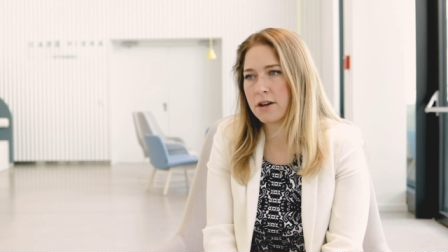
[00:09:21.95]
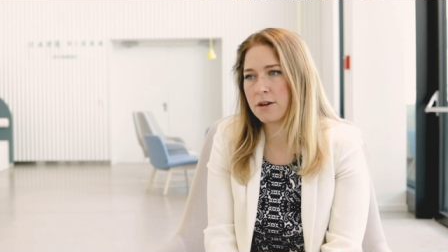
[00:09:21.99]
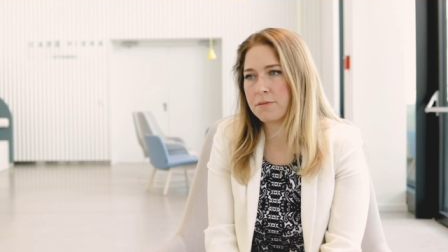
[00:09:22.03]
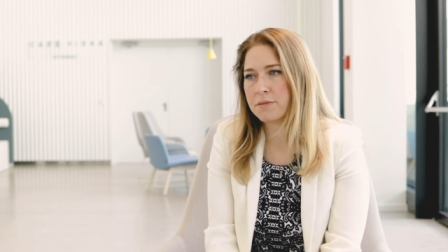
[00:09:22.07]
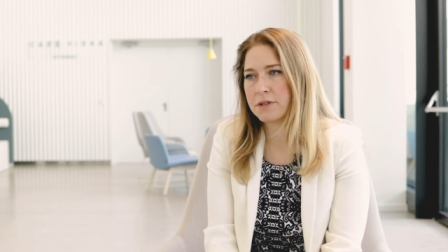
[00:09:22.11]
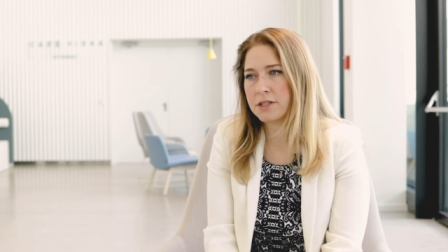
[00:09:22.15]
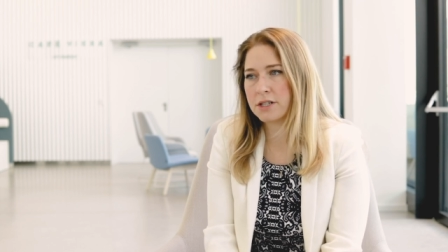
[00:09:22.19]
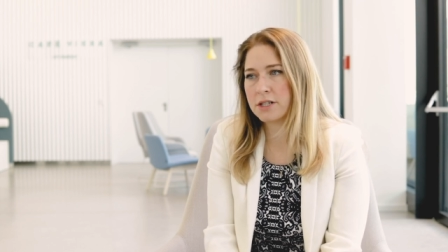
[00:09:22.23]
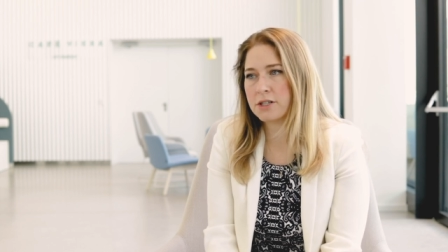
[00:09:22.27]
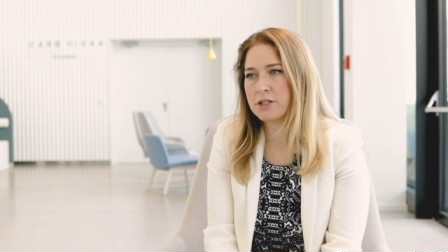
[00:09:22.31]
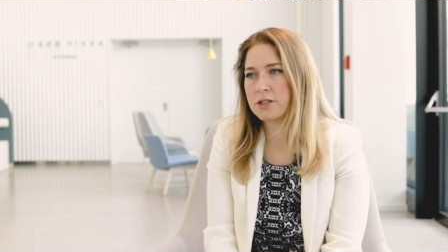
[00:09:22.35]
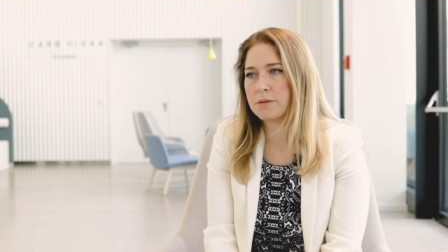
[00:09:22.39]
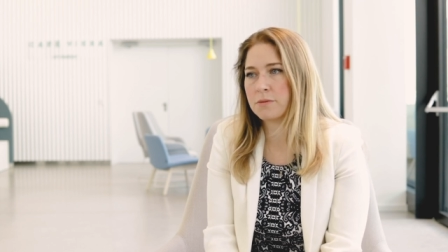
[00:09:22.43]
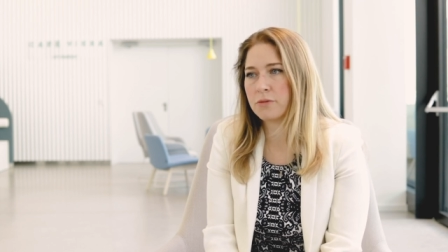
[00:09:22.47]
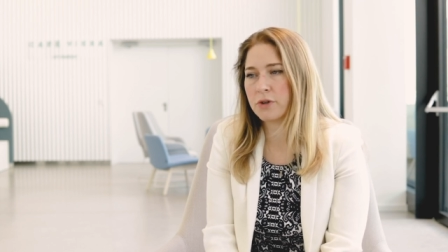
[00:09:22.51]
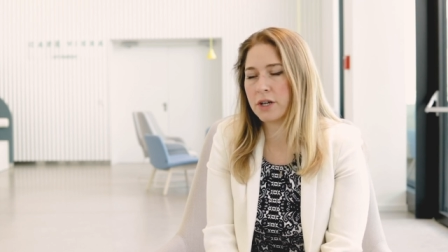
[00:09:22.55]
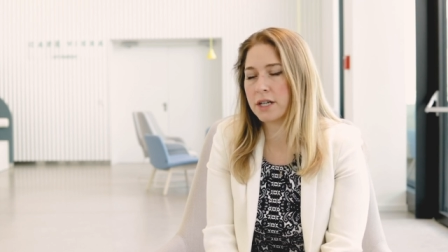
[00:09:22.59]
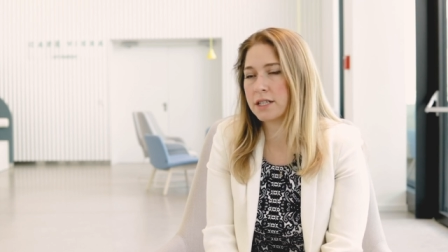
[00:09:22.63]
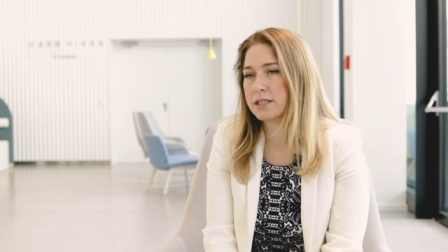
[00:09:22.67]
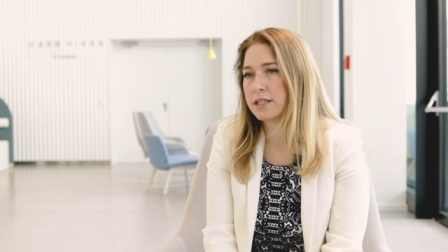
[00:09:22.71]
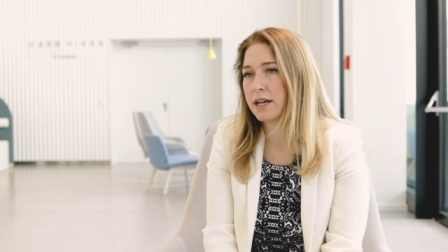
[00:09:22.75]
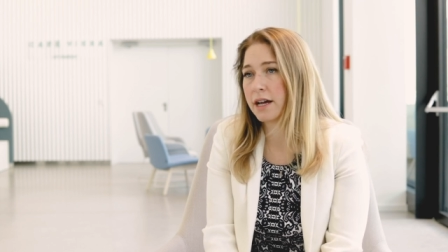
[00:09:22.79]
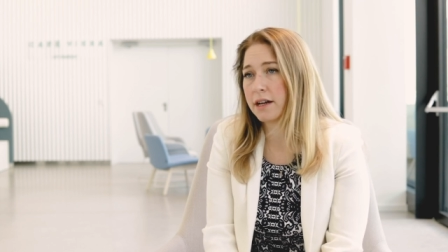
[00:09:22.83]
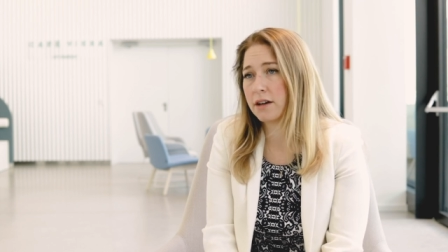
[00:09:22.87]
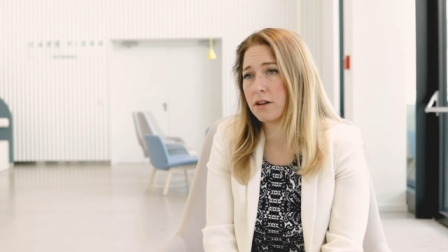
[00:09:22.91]
competition
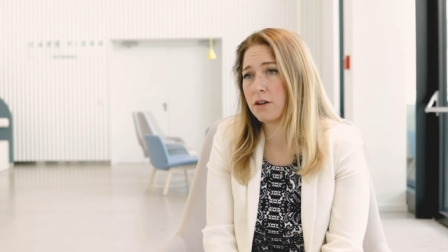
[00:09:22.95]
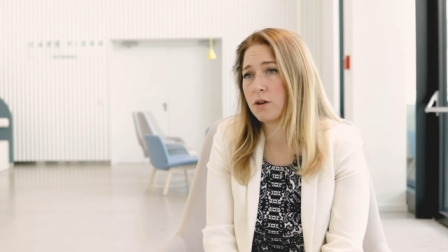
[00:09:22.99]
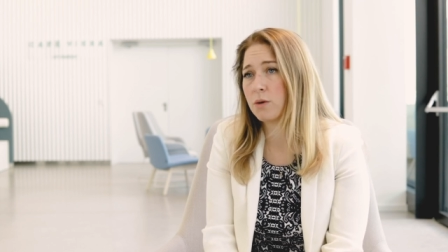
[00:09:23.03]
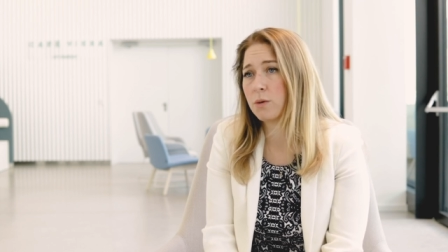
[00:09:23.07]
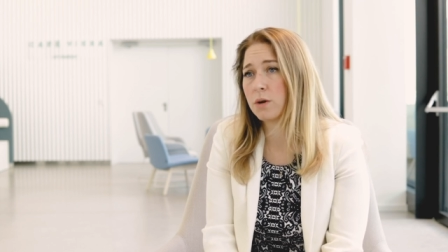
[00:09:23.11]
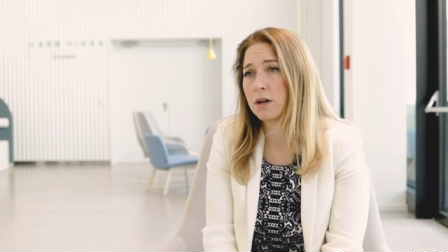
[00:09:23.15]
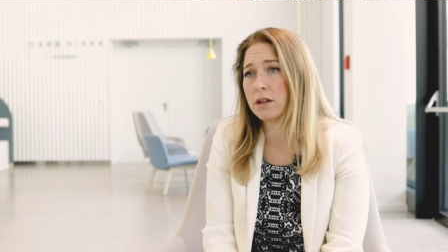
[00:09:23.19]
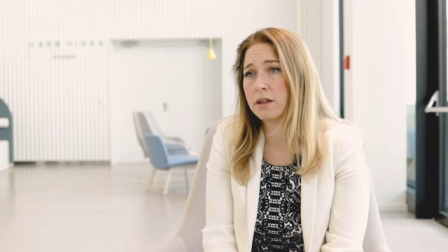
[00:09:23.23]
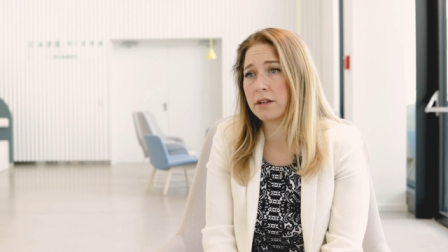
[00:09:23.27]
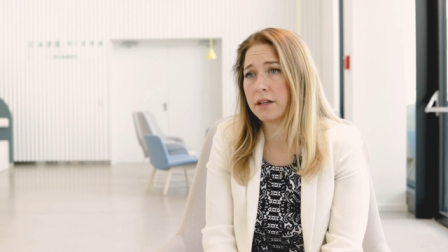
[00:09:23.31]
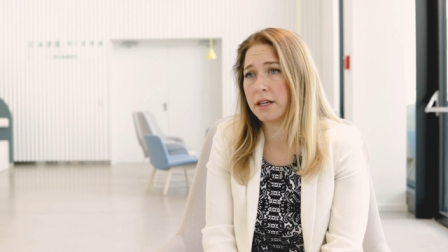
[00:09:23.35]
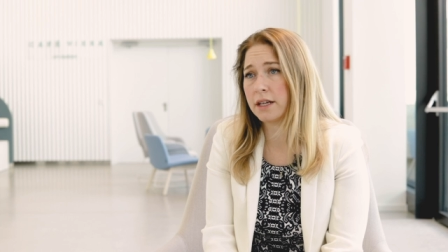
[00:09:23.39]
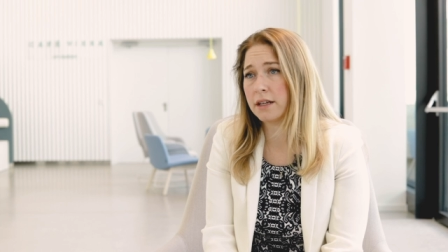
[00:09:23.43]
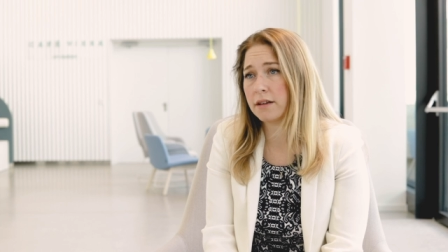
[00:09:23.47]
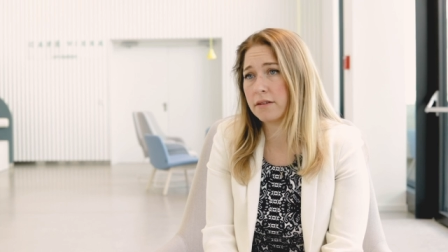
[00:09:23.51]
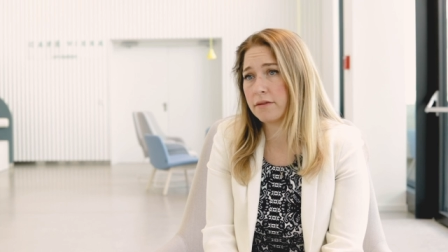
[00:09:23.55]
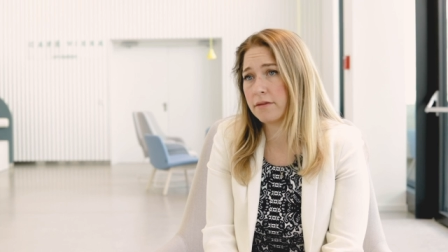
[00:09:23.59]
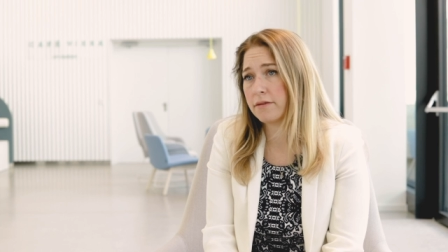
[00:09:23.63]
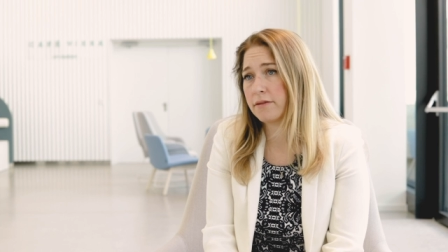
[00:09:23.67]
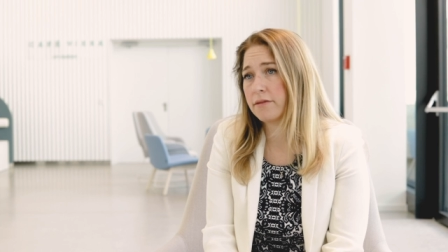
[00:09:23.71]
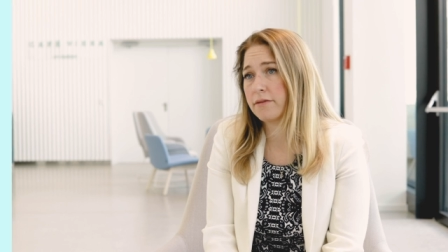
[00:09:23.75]
brings higher quality.